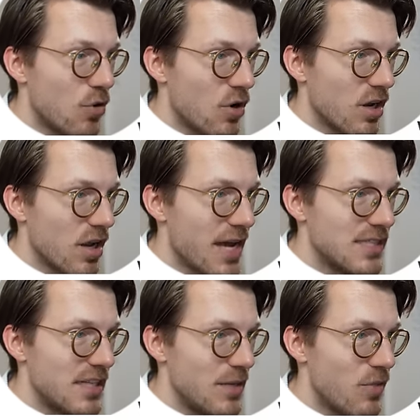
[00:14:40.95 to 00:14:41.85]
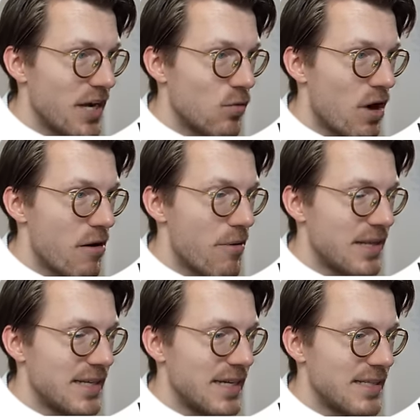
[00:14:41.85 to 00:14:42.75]
or light sleep by the Huawei
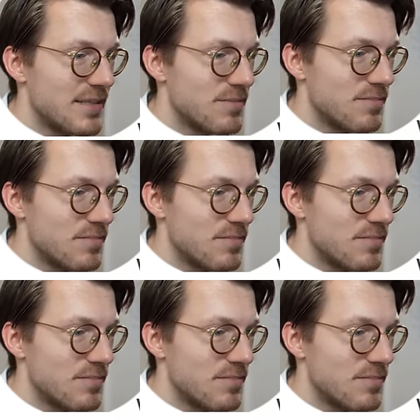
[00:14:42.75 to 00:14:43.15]
Band 8.